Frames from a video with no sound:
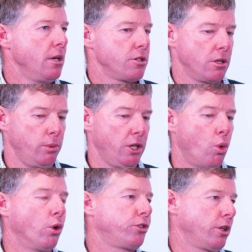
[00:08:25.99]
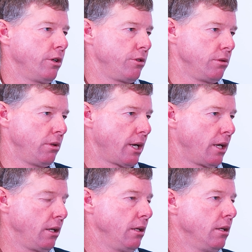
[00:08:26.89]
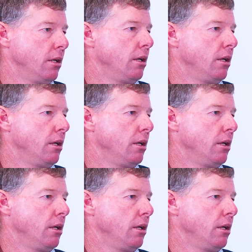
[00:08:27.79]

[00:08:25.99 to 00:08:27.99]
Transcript: So we're also going to do